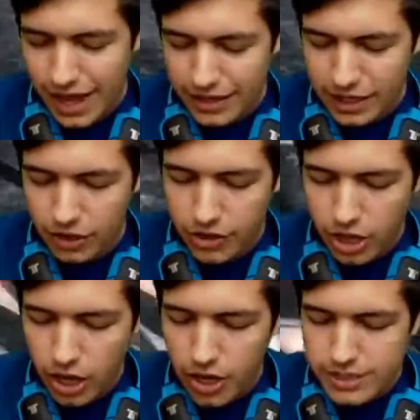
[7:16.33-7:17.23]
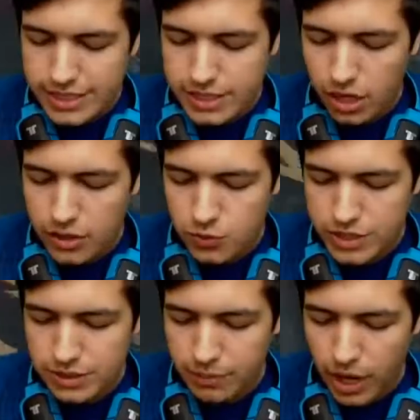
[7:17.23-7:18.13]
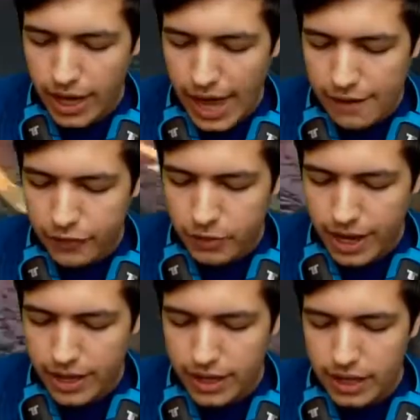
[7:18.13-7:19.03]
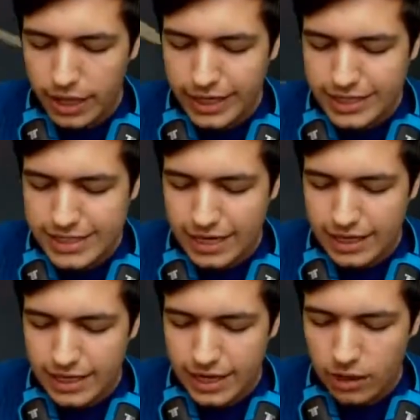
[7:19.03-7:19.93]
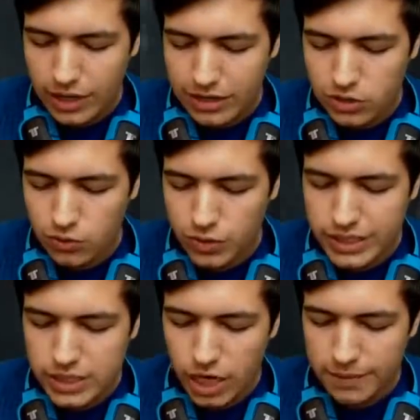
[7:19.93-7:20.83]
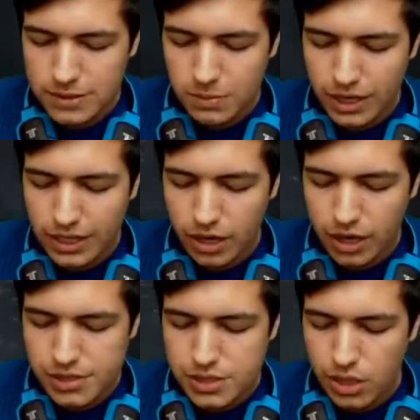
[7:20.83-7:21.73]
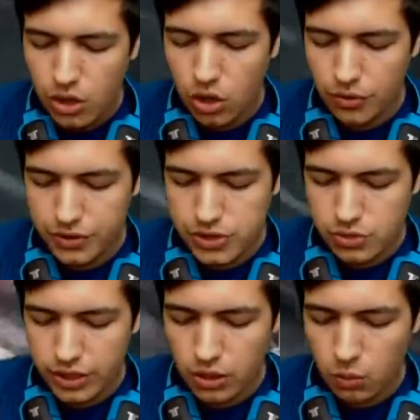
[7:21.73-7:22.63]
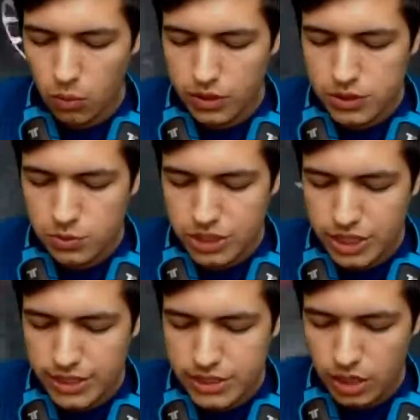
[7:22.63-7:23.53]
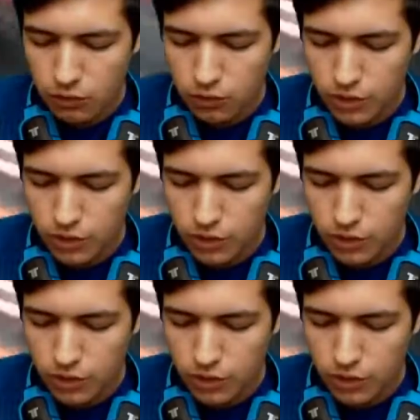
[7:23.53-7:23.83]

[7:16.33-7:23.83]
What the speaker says: The other cars, there's cars whizzing by everywhere. Like I said, they can now get 3 times as many cars on the screen at once, which is a